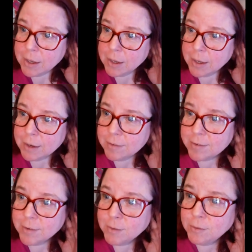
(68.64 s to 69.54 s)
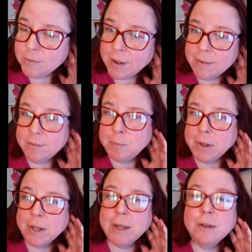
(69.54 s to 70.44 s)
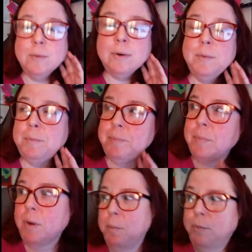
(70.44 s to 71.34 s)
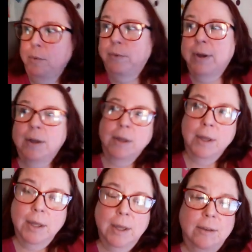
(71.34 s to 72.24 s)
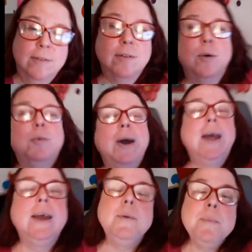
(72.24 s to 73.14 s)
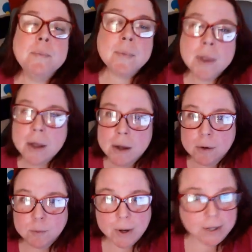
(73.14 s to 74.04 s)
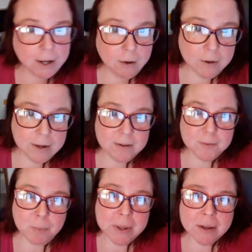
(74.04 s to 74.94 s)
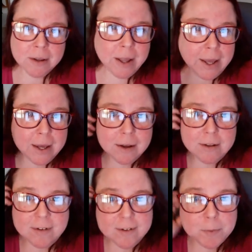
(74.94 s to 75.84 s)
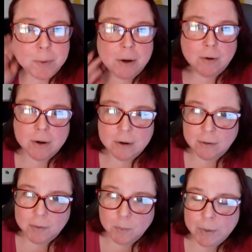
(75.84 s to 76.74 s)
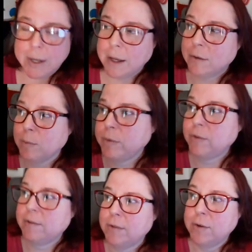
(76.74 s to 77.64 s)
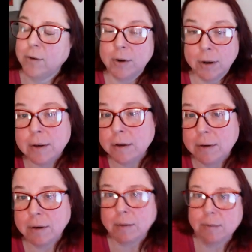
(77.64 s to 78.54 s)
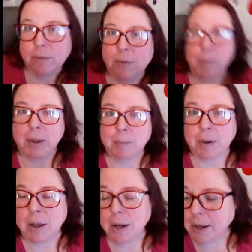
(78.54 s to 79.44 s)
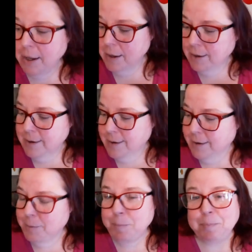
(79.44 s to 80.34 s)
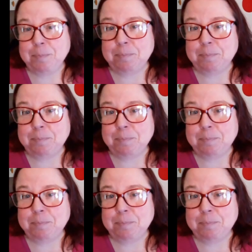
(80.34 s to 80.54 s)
yeah, still no signs of my landlord moving. He's away right now. He's been like disappearing on the weekends, which is good, you know, for me. But um,